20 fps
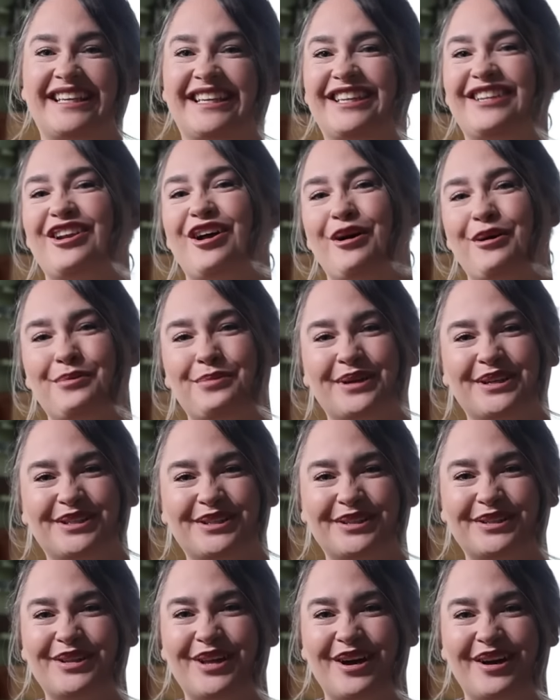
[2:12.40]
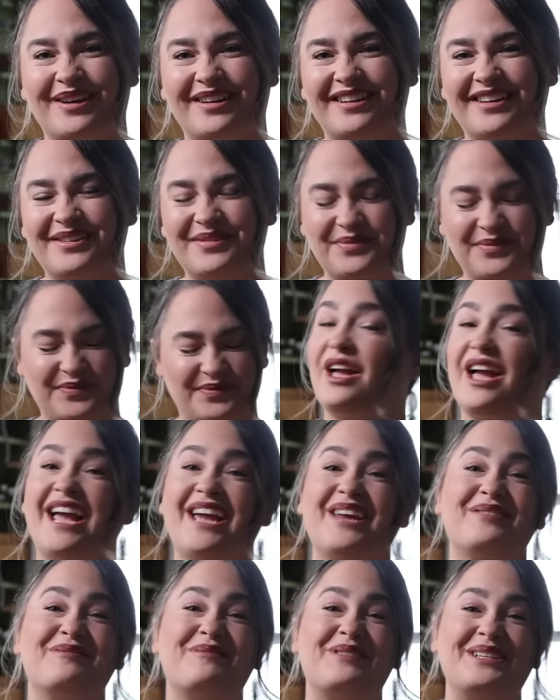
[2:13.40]
eat all winter long.
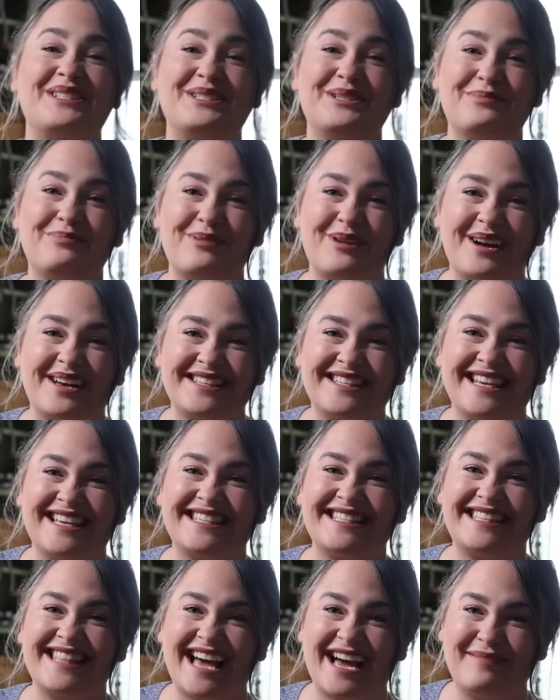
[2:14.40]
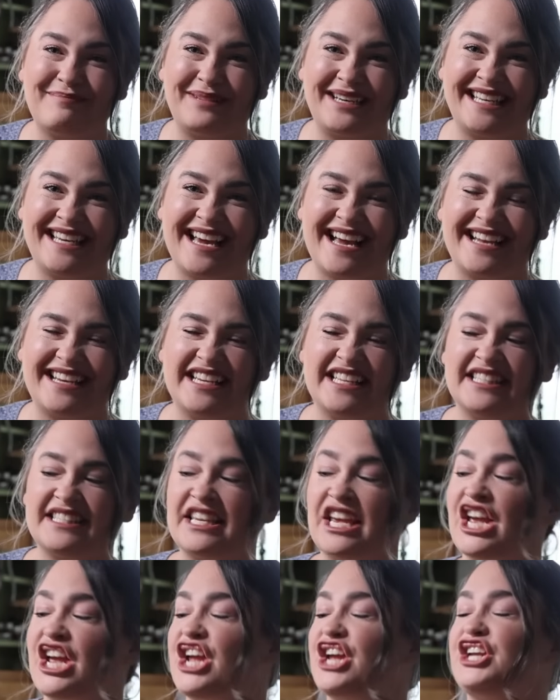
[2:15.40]
And when you process that many
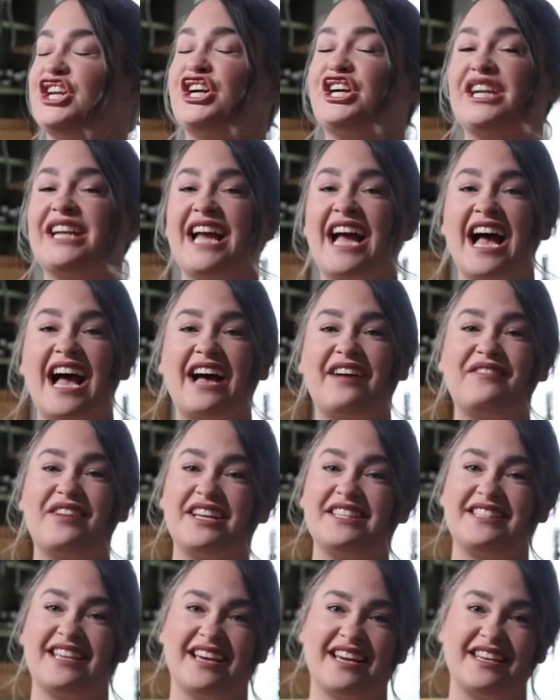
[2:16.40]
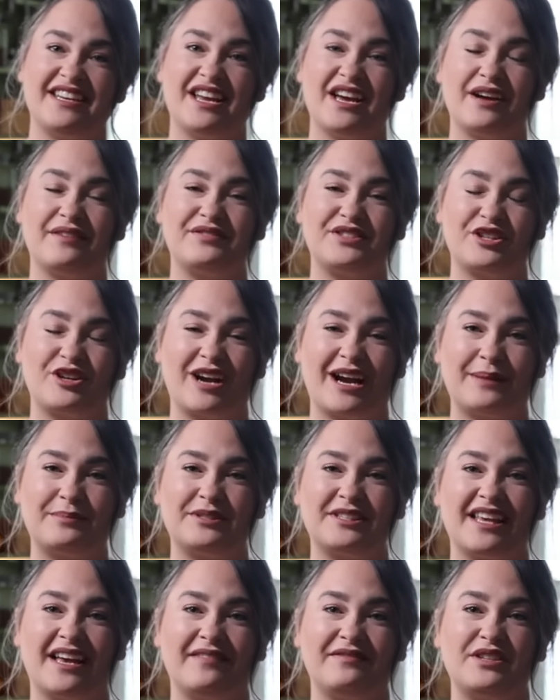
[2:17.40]
onions, you're gonna have a ton of
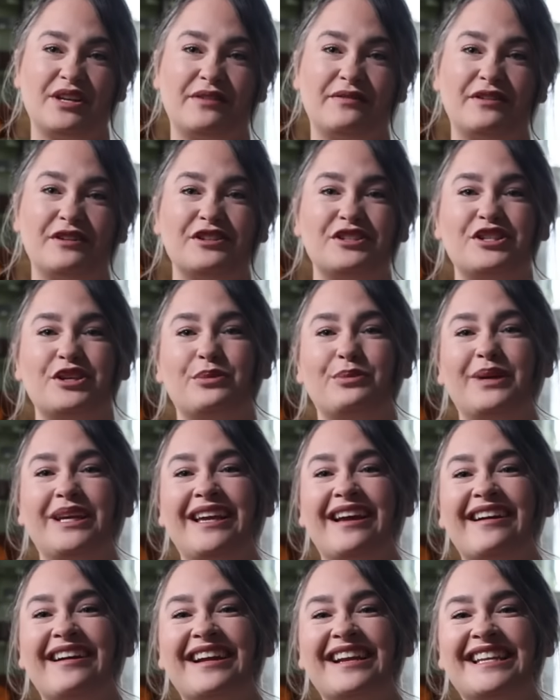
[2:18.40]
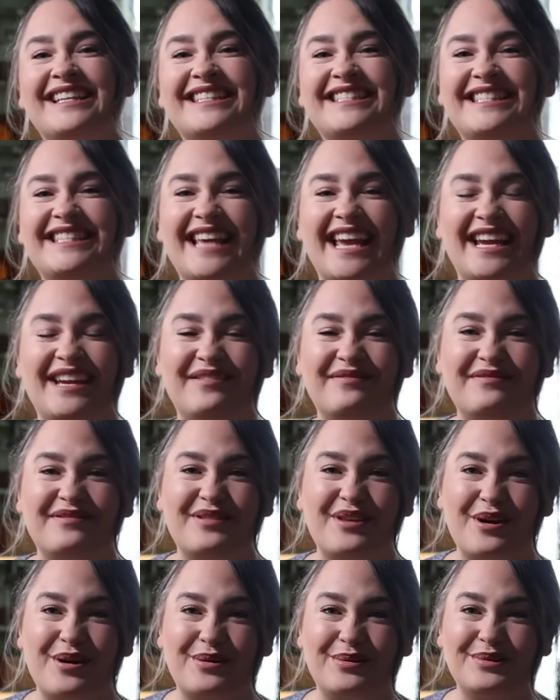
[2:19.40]
scraps left over. So we are gonna
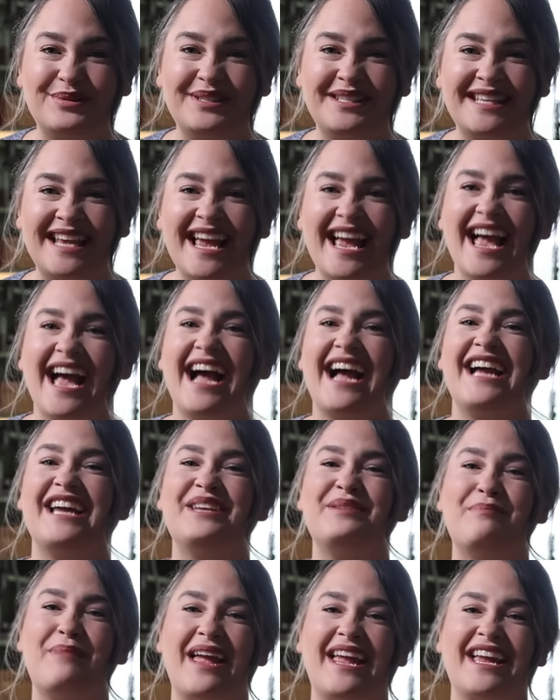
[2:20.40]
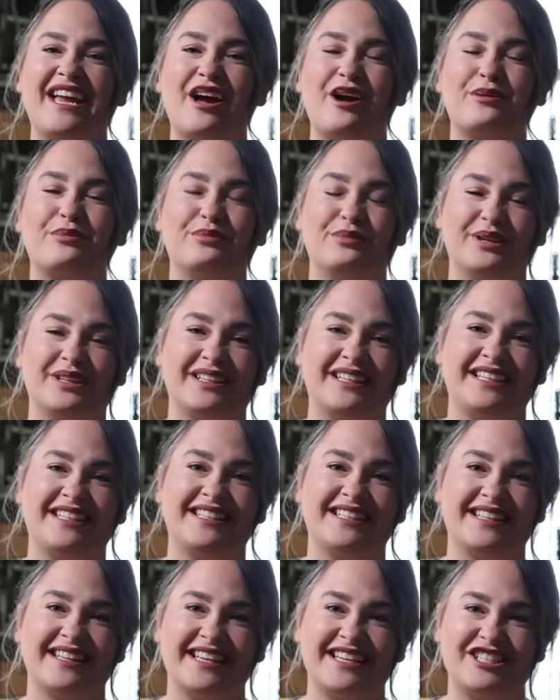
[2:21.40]
save those and make a really
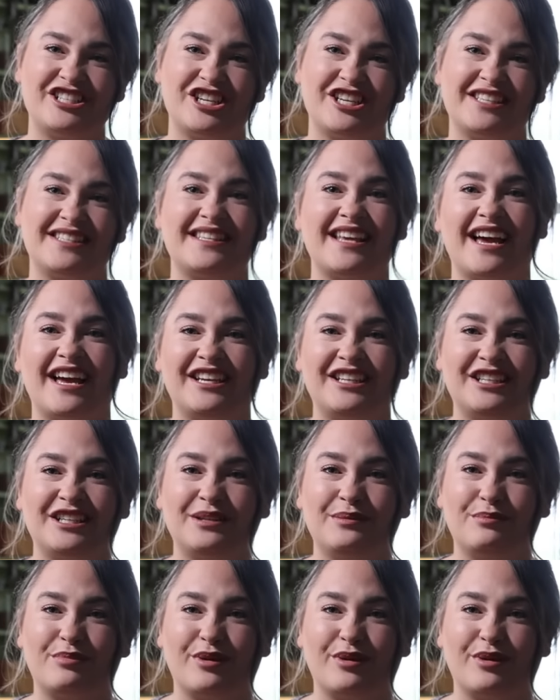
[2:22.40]
delicious onion